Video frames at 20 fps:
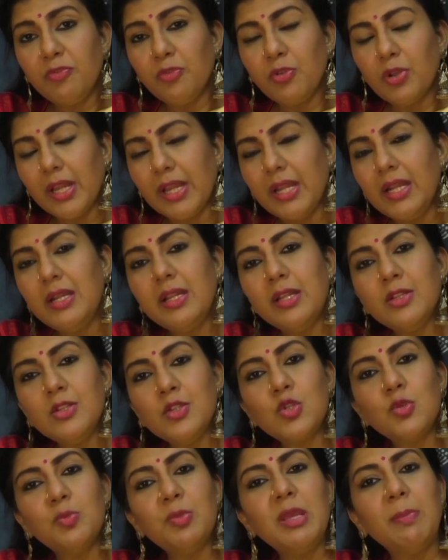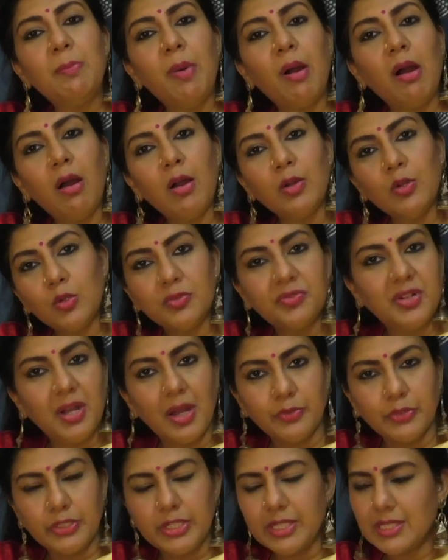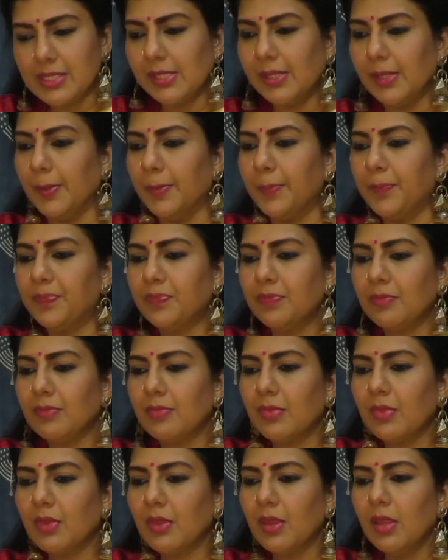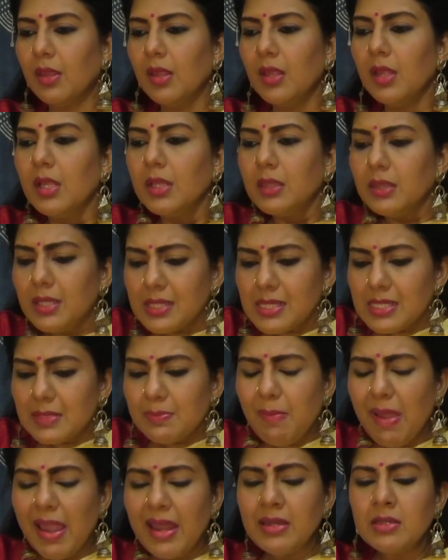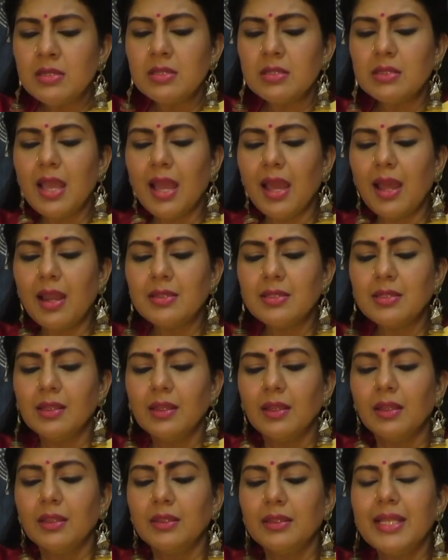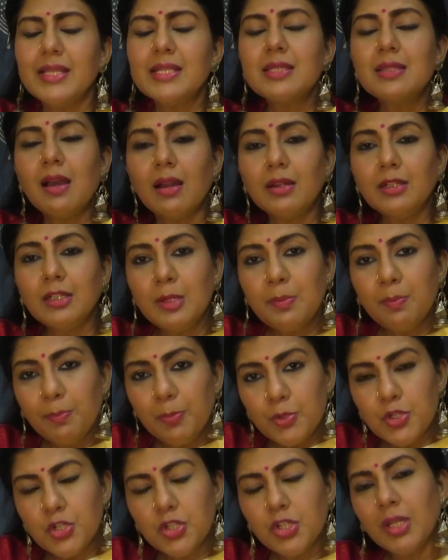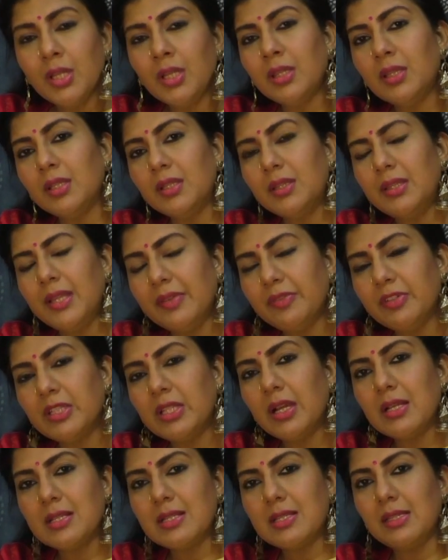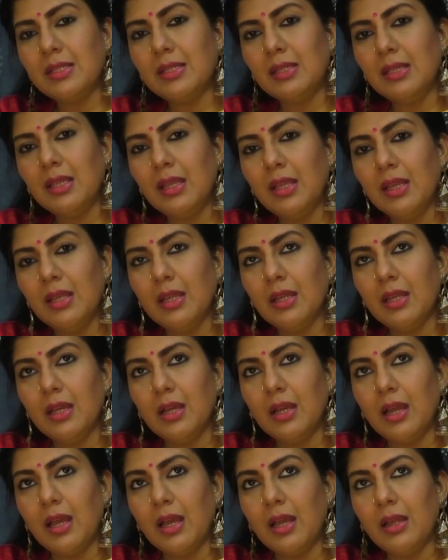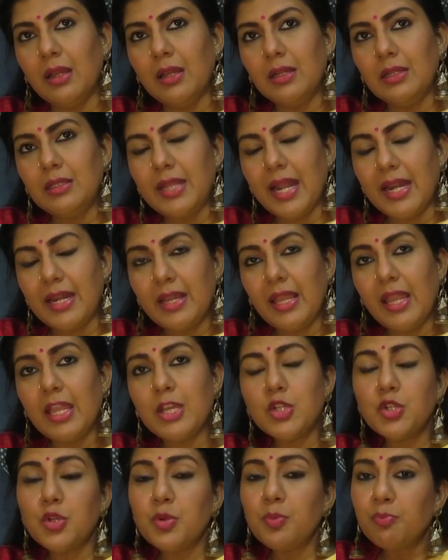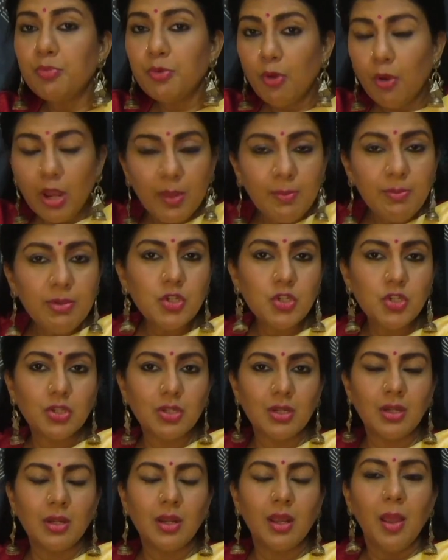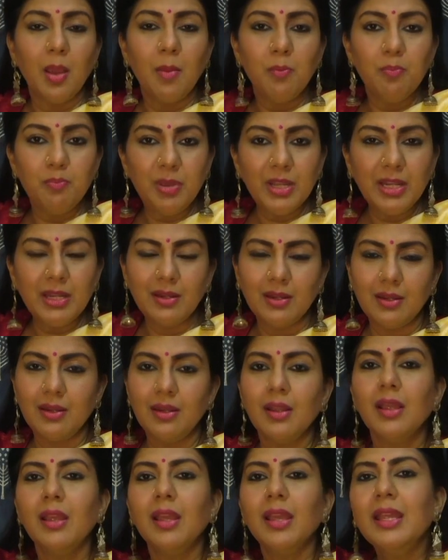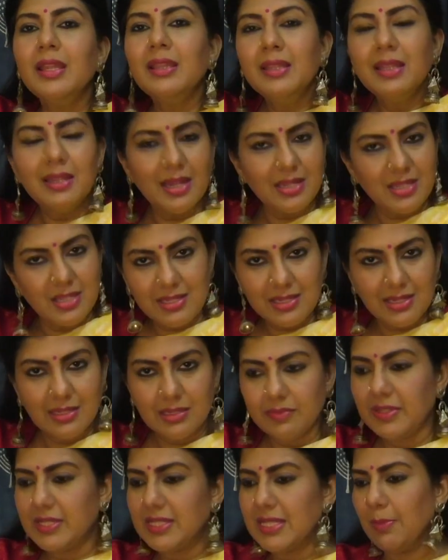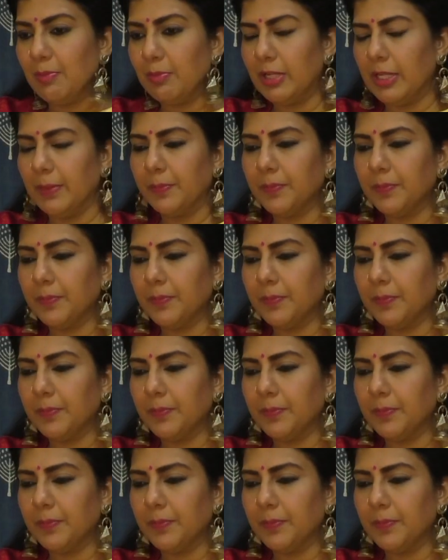Indians to be part of governance here. This meant that they started pushing the Devadasi dedication prohibition bill in the Legislative Assembly.